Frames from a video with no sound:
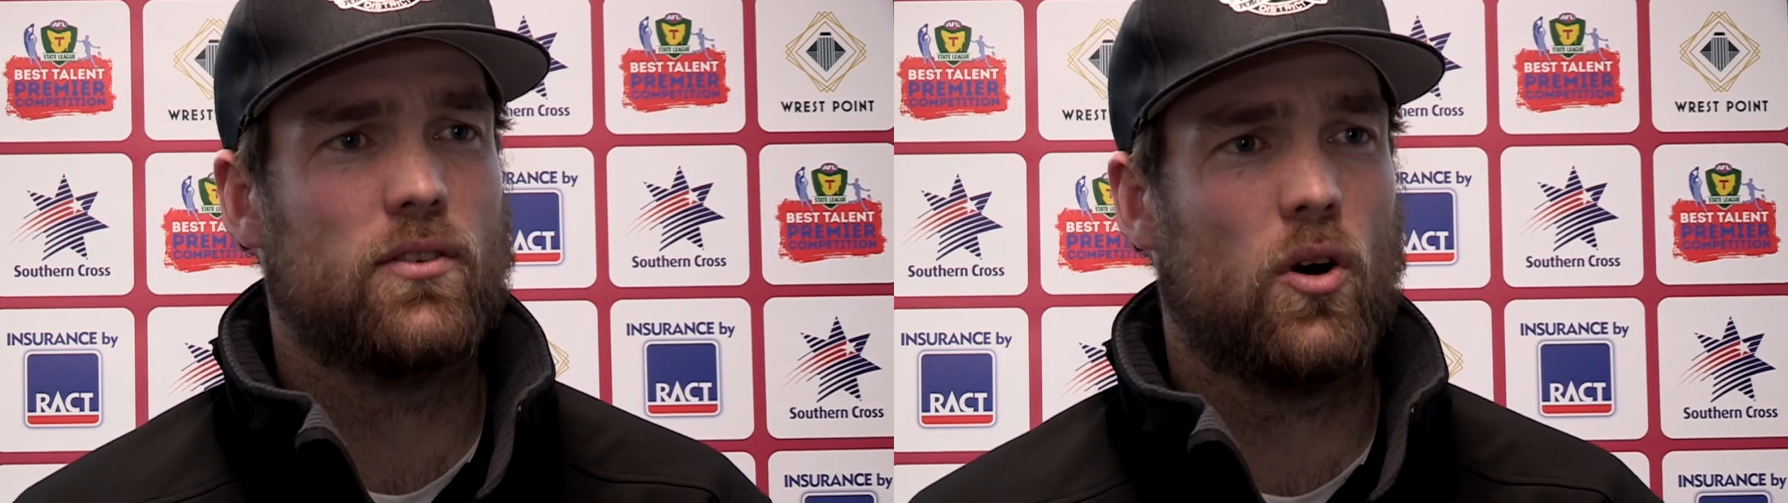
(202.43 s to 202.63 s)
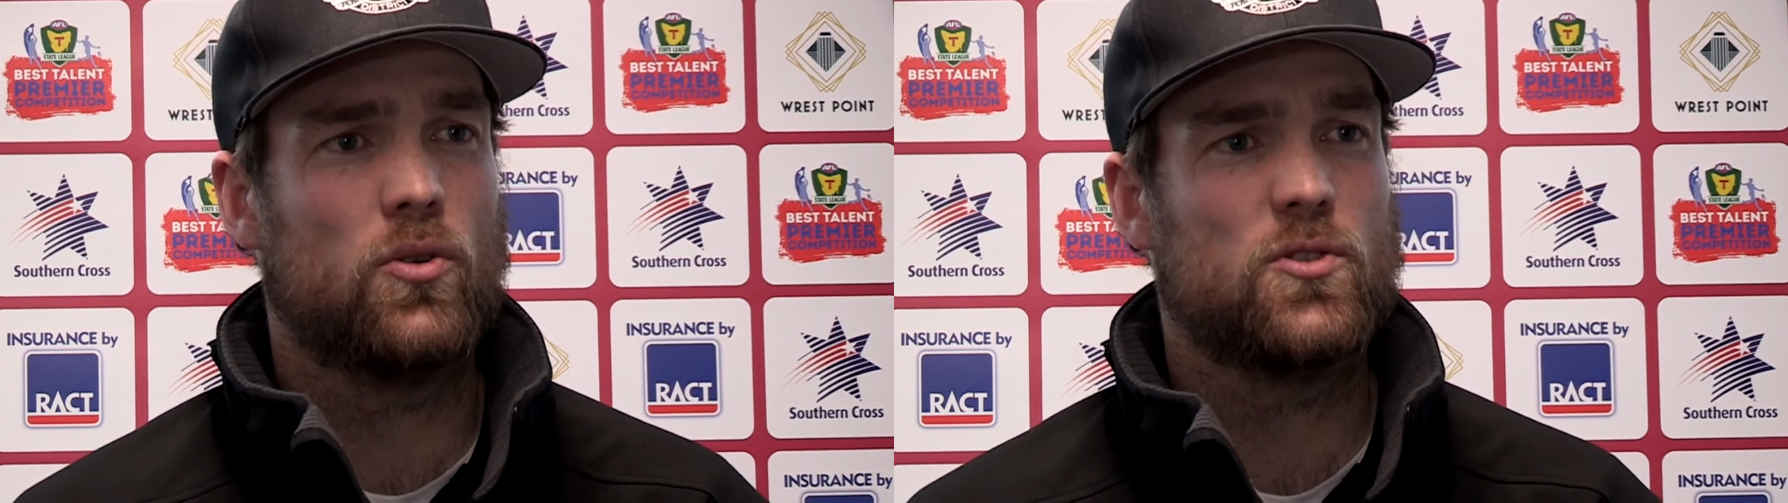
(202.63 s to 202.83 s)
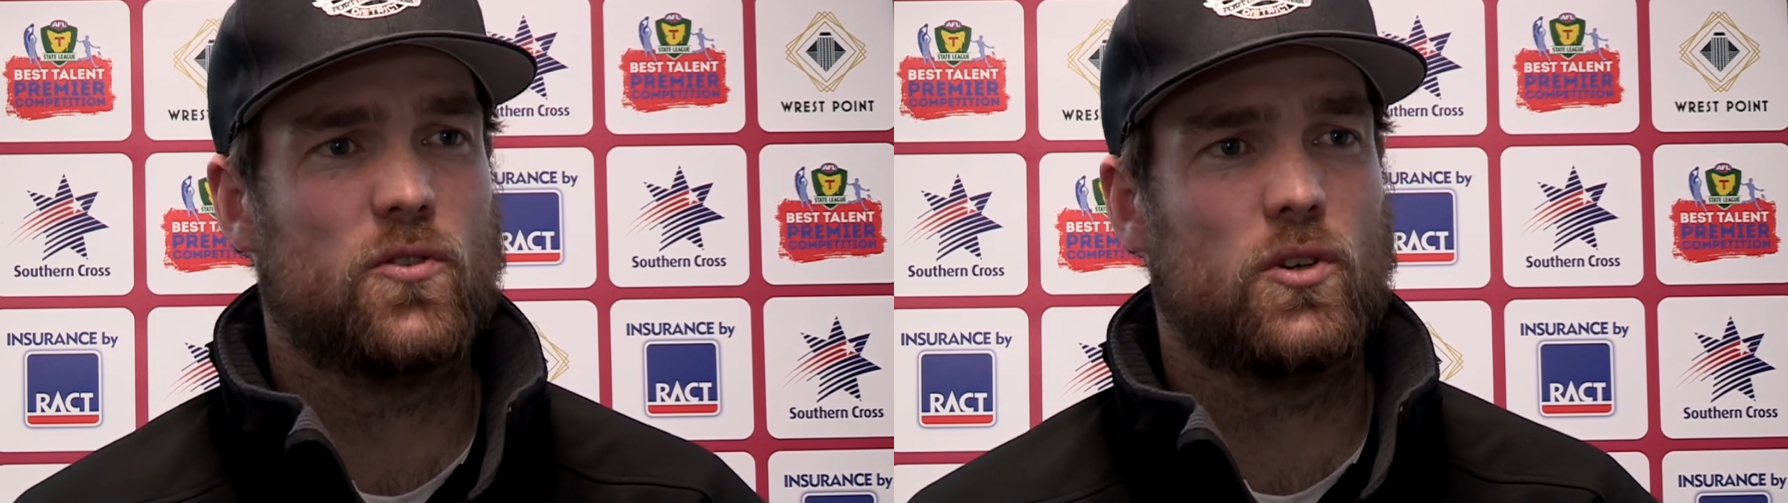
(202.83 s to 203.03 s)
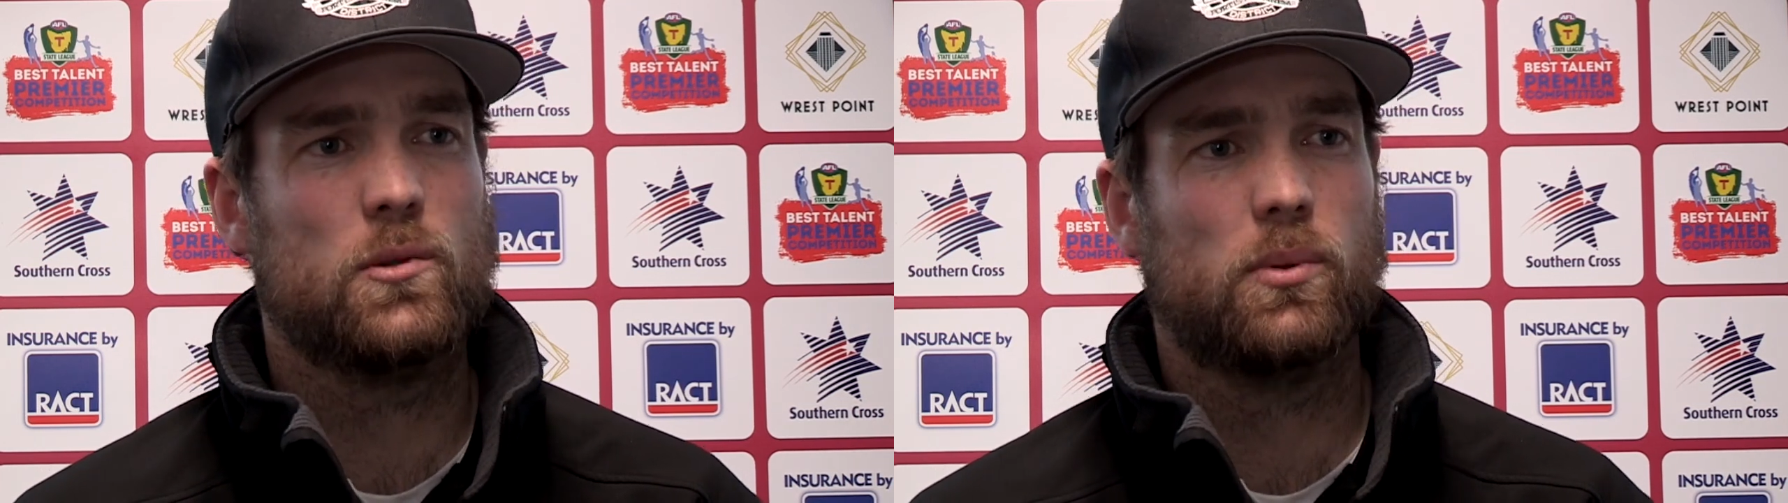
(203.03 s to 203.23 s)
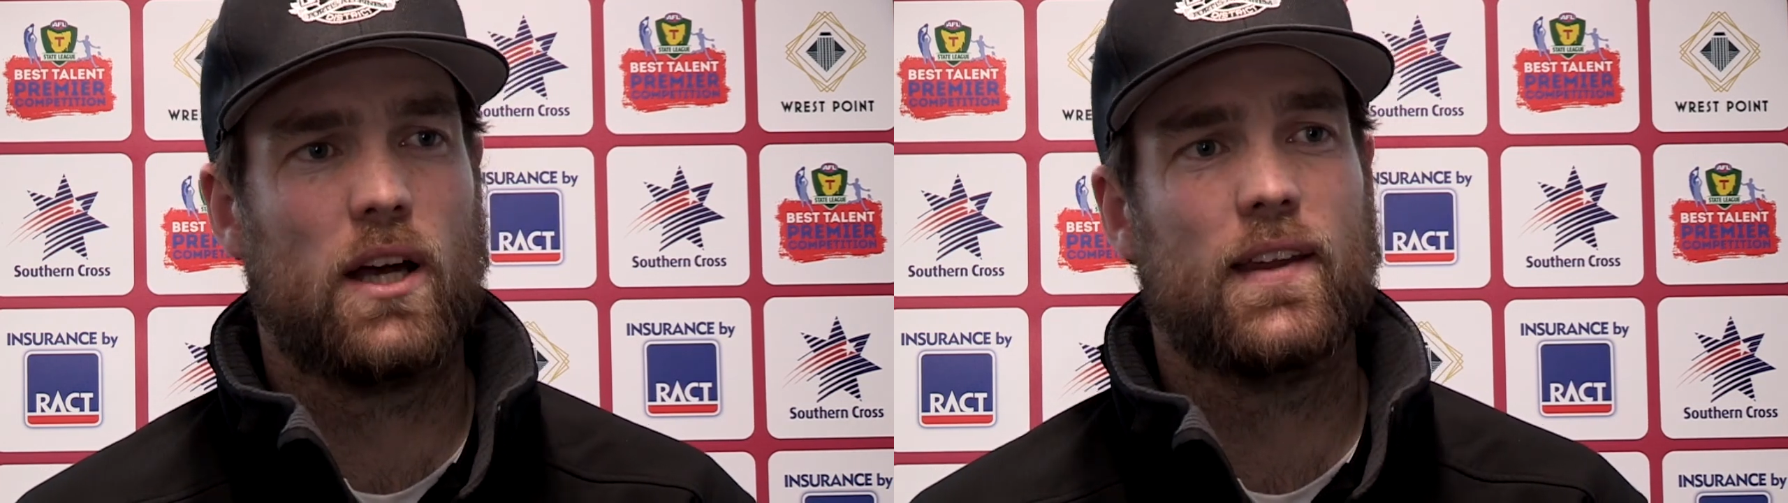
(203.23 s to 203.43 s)
Finals
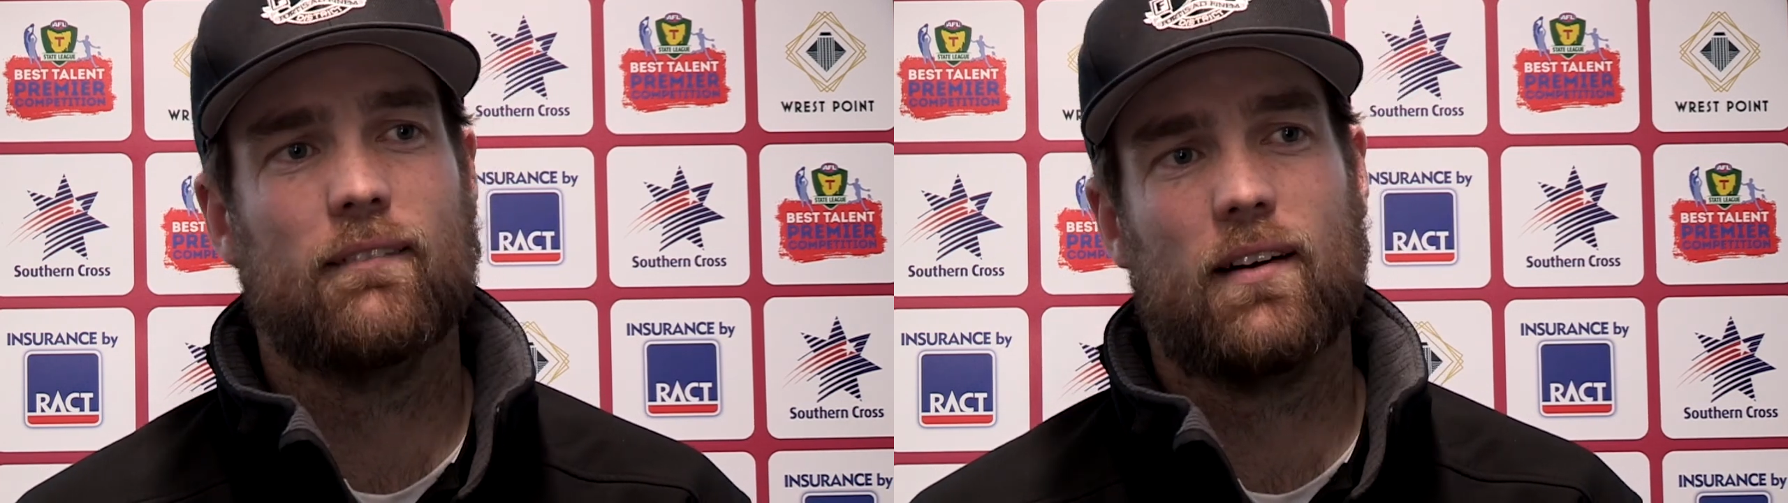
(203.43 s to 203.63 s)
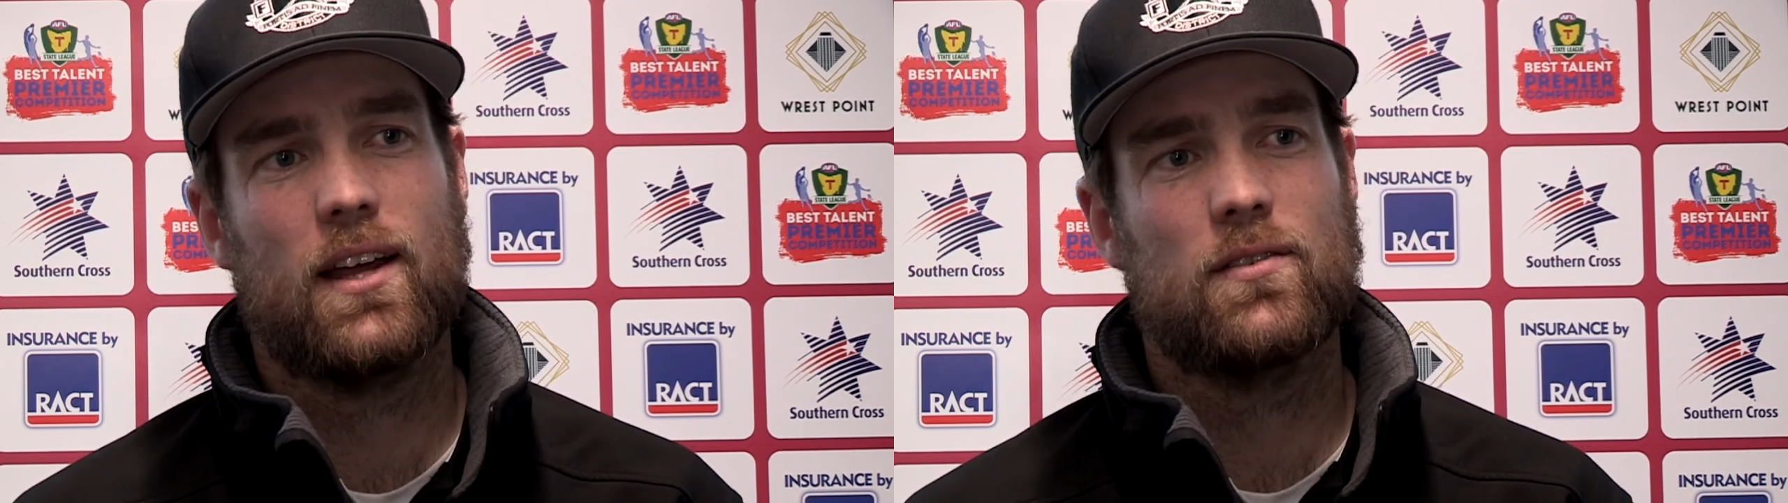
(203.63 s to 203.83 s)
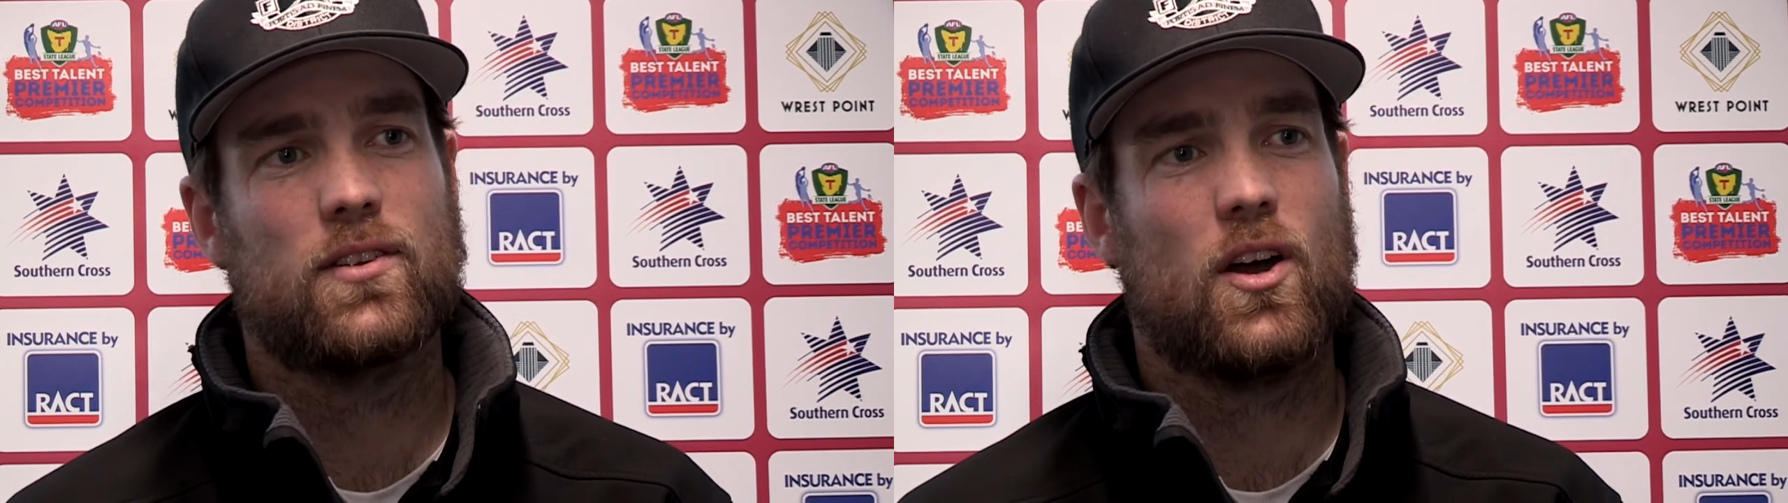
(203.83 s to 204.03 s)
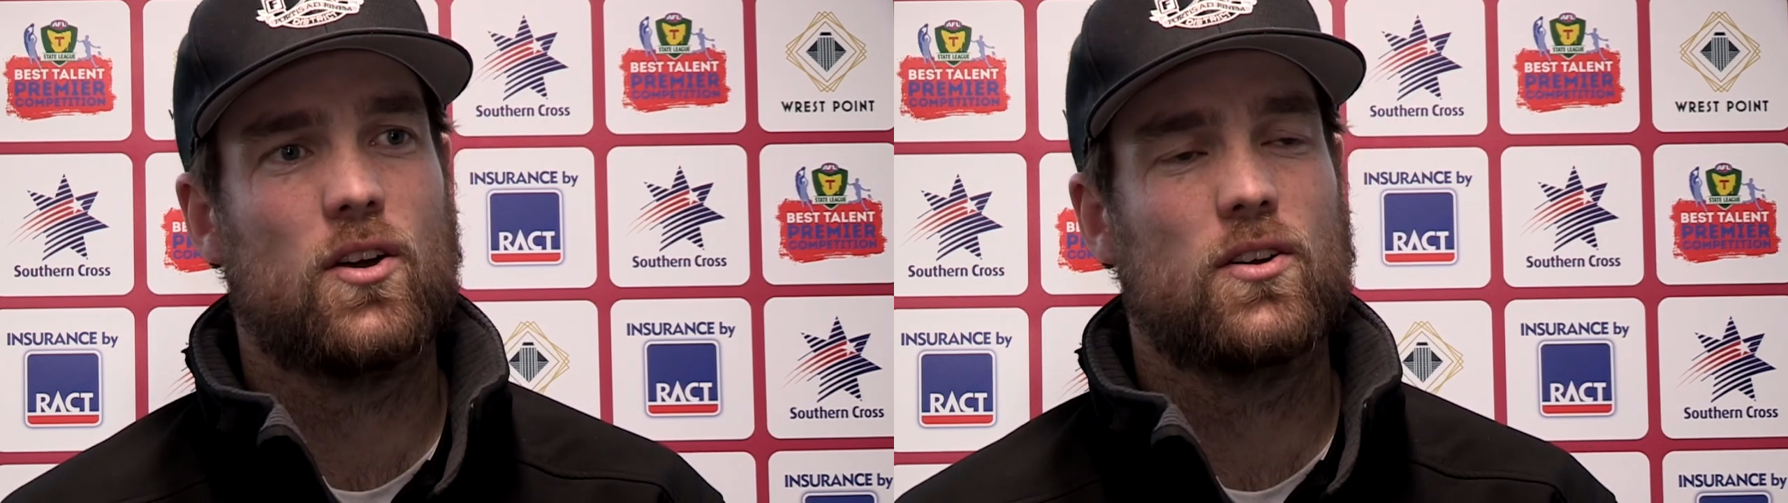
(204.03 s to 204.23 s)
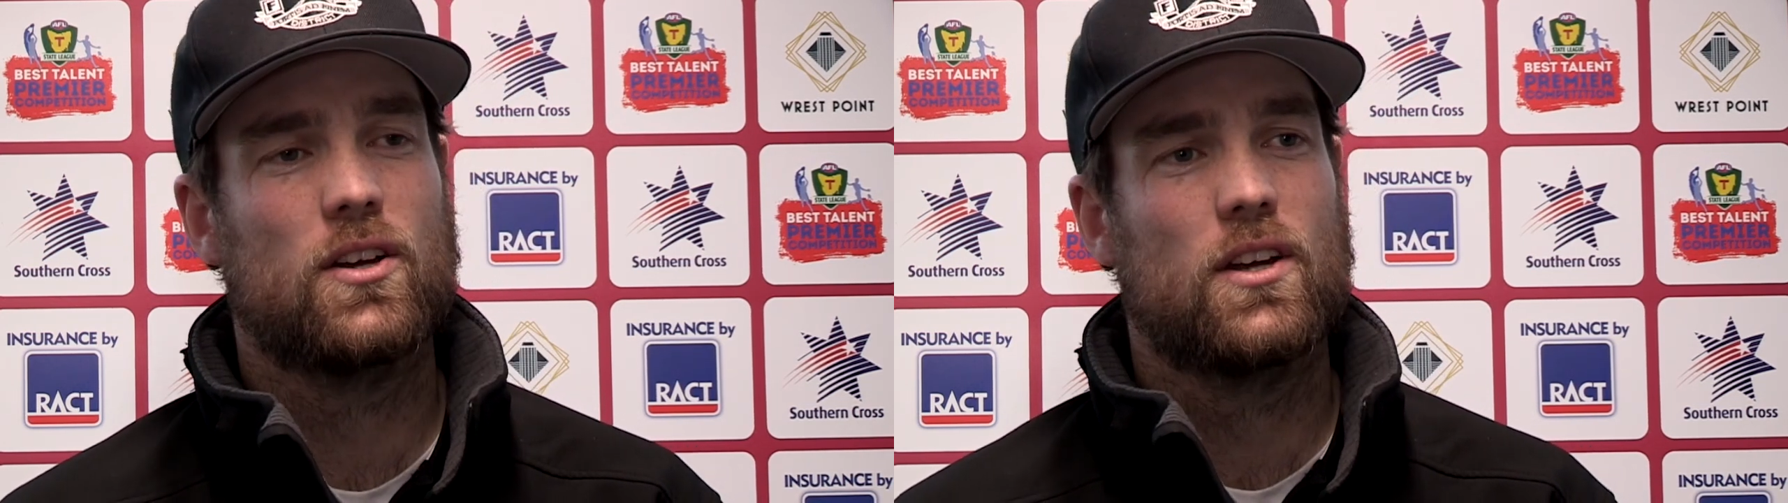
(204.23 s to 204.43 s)
footy's played that way, even
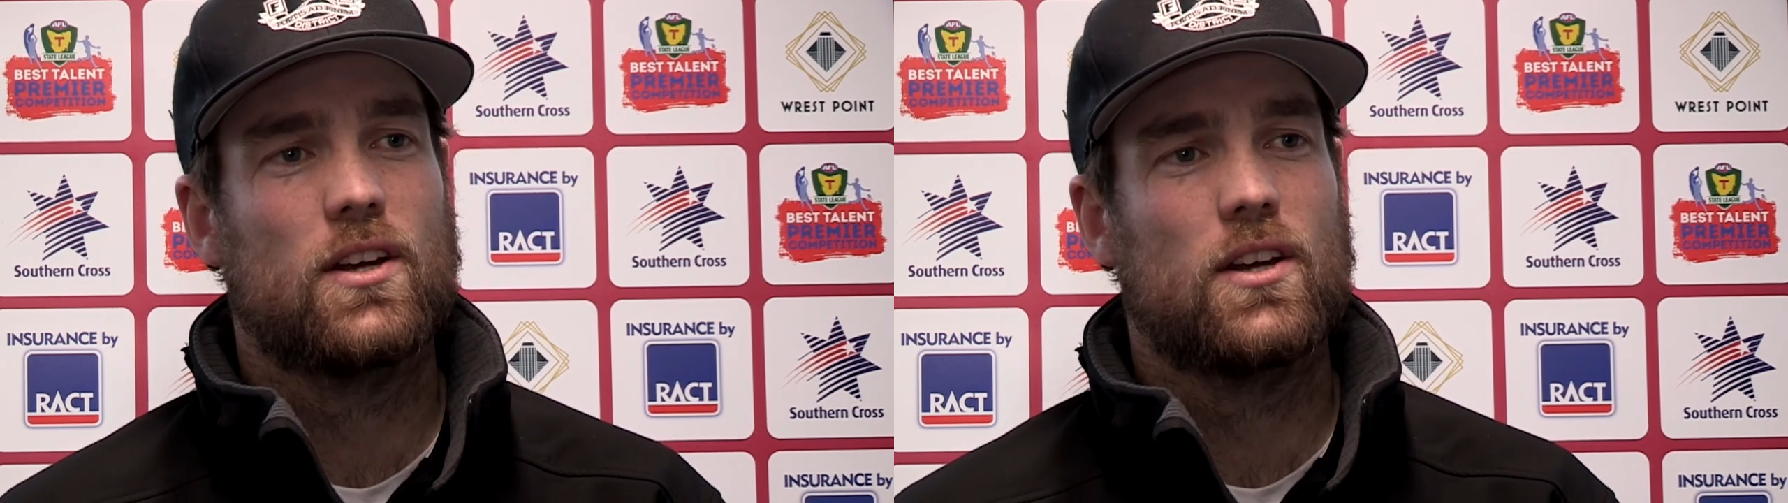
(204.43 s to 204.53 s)
though